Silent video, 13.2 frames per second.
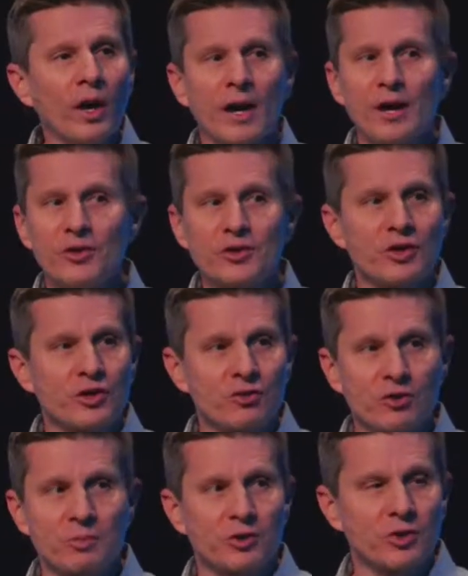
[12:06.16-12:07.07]
else in
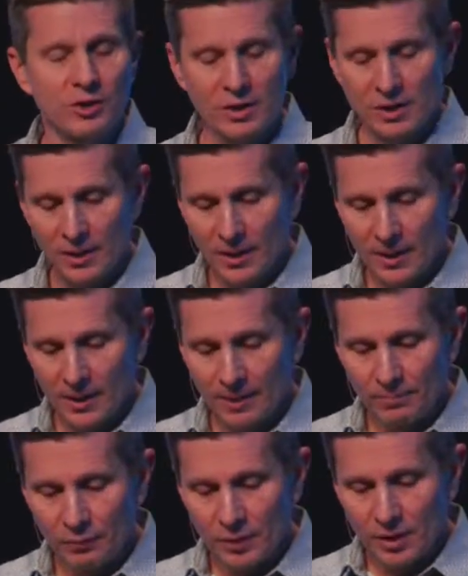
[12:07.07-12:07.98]
Scripture
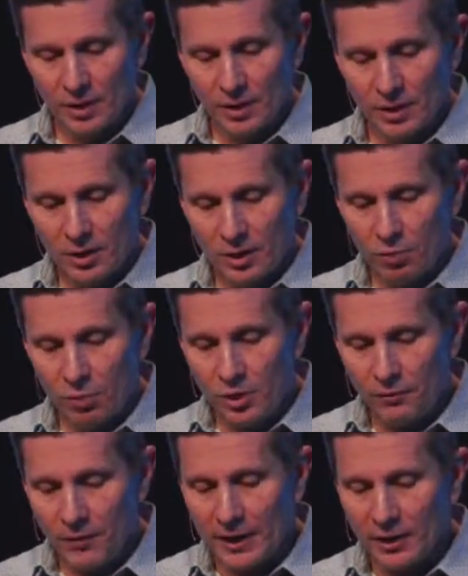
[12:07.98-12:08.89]
will you
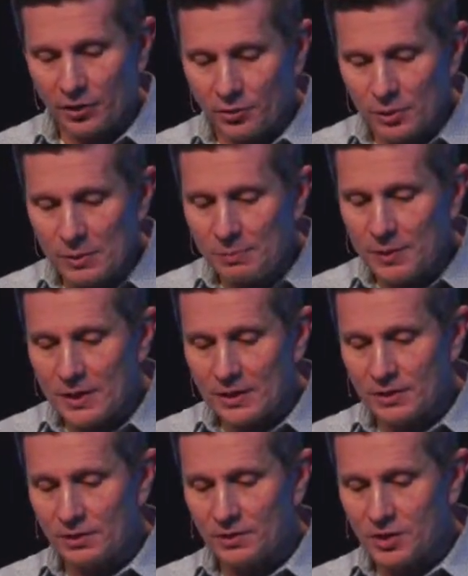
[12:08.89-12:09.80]
find a
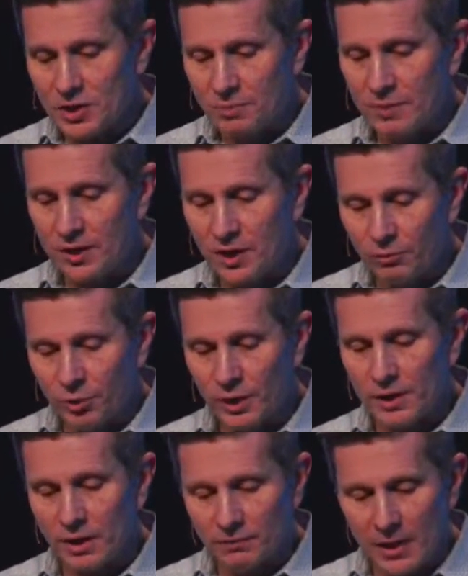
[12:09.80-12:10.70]
threepeat to speak of
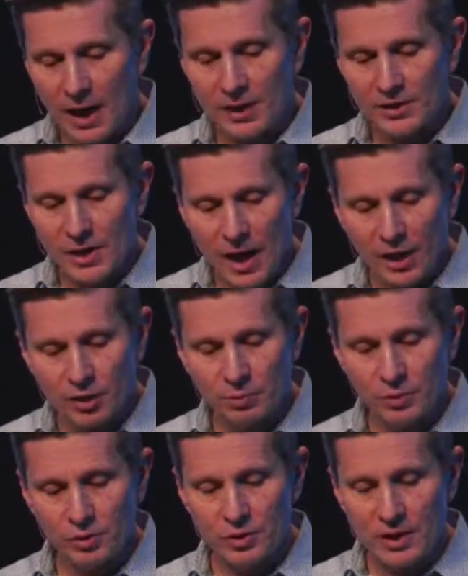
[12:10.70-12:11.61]
one of God's
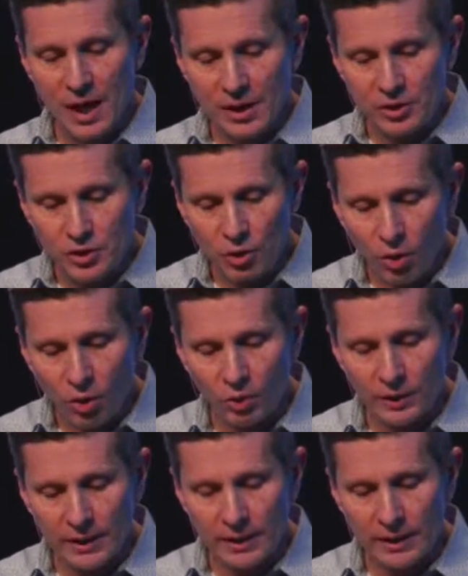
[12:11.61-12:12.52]
attributes. God is
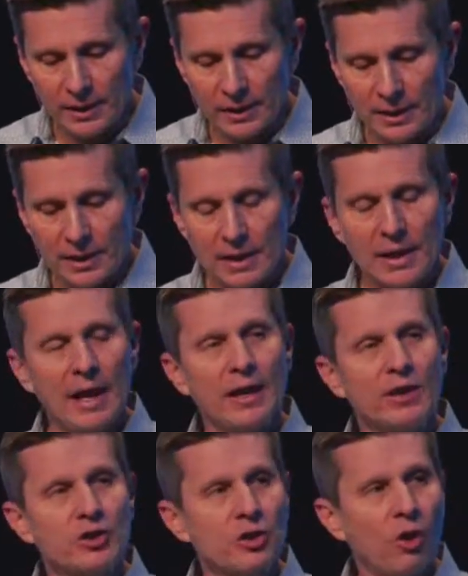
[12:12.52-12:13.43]
holy,
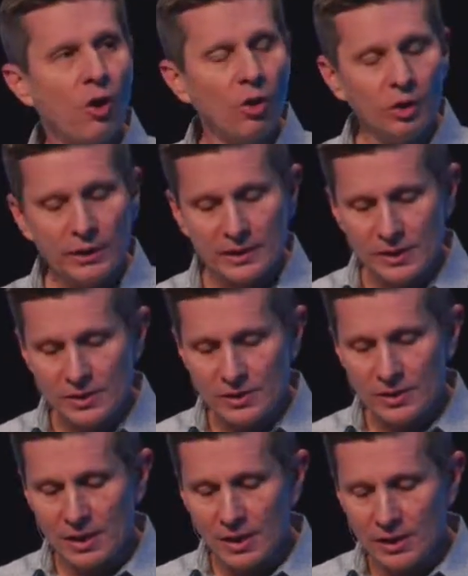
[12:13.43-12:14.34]
and His
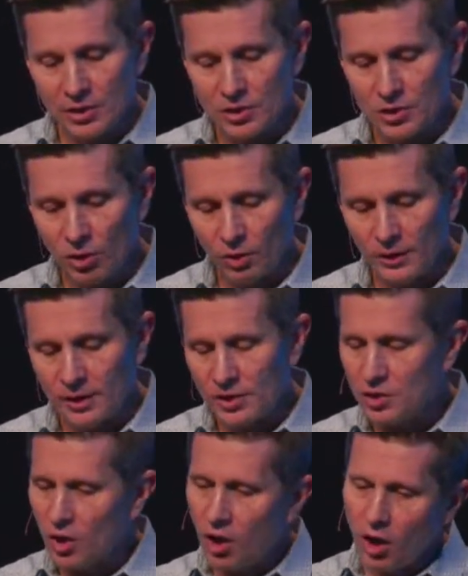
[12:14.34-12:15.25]
holiness, in His
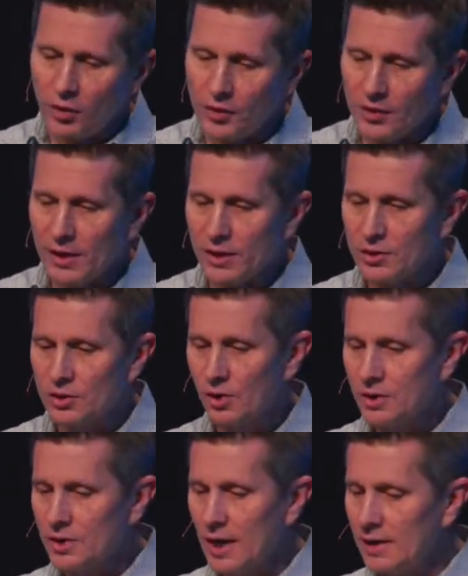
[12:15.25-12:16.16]
holiness, all things are
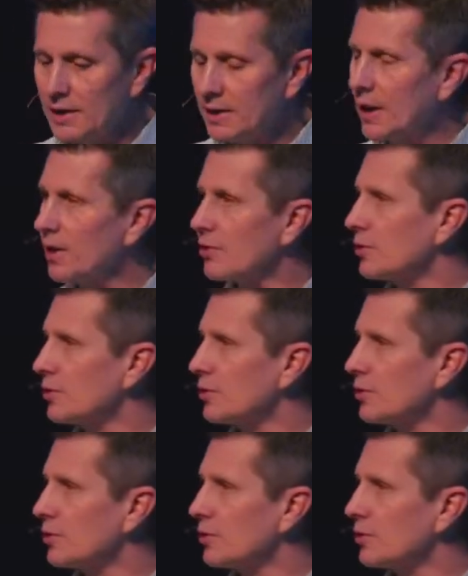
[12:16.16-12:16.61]
tied together.